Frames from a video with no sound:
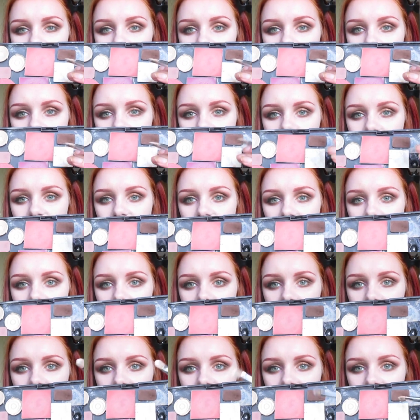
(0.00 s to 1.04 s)
in White
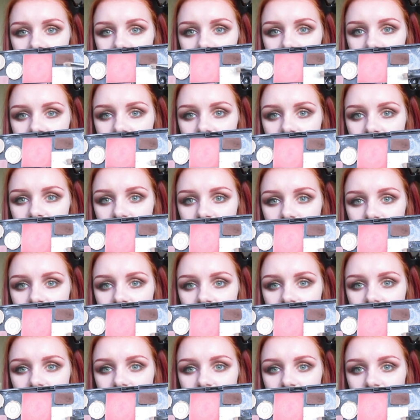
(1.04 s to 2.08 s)
Light, which is this
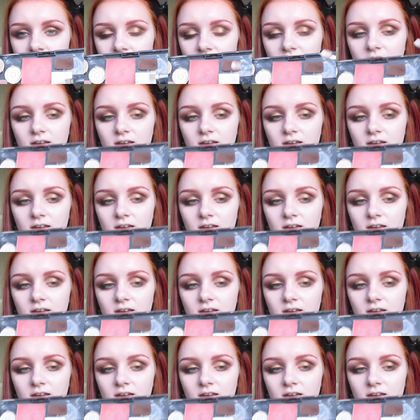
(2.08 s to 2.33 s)
one here.